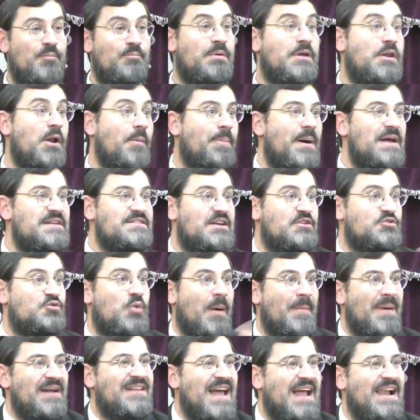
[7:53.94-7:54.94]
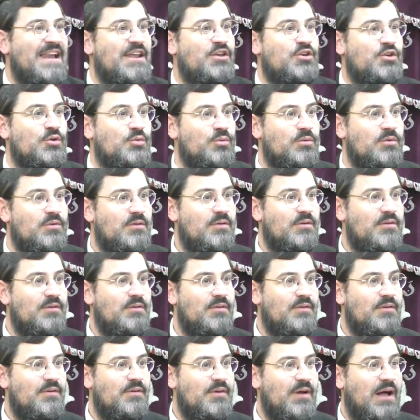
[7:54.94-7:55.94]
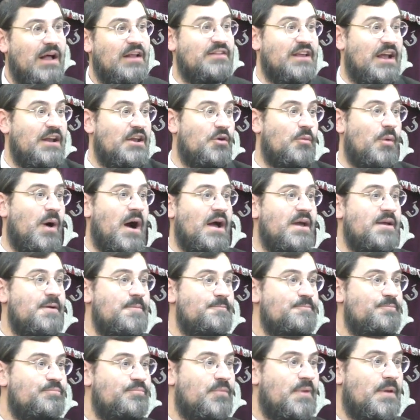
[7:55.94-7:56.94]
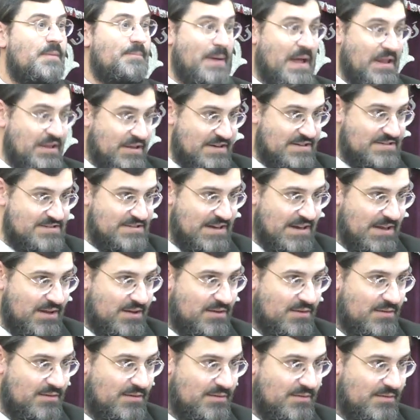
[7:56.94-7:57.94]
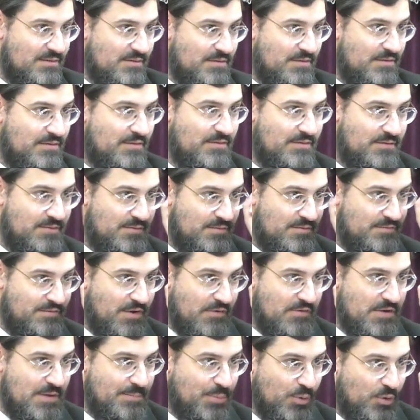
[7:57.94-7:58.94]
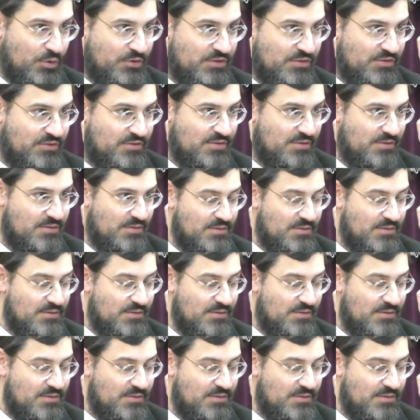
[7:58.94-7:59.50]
We don't pass. Why am I telling you? I'll tell you why. Ben, you listening? Very important.